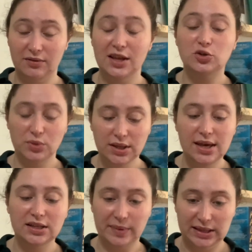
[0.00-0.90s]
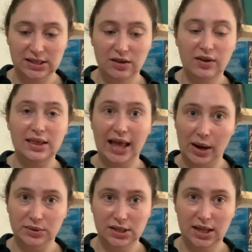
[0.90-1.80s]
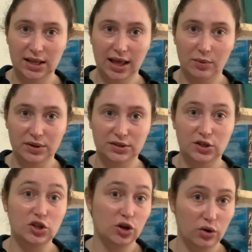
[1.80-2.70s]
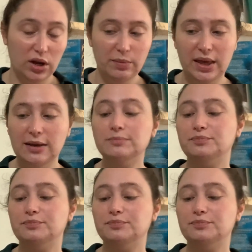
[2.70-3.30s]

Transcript: It's really expensive, and that was the thing that was deterring me.